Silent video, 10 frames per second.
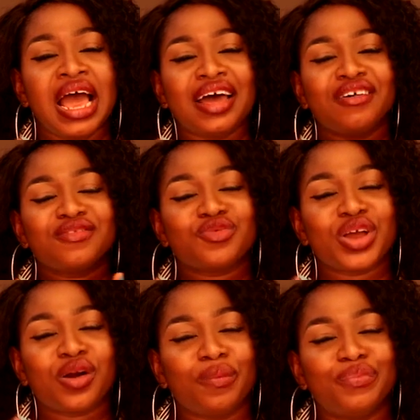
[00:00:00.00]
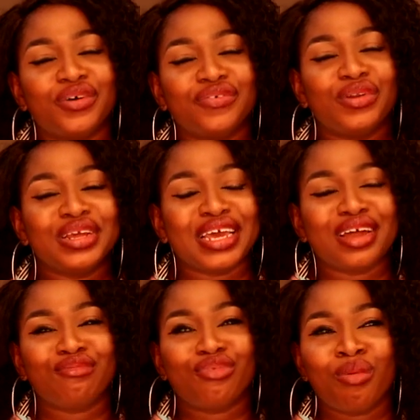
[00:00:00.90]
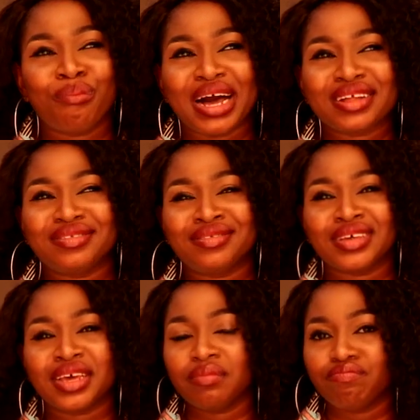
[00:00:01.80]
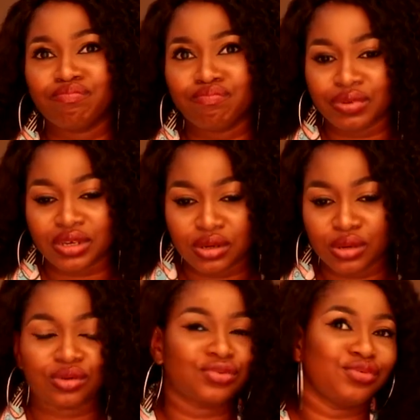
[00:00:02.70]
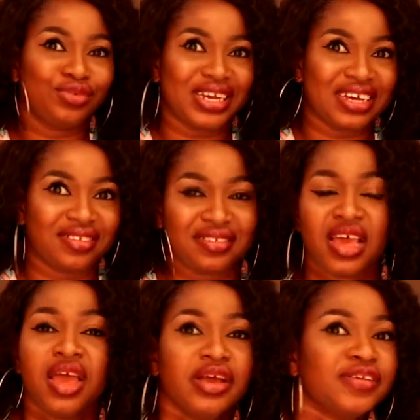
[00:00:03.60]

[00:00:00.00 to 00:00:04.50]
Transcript: I don't have to wake up the following day and run back there, because you get it.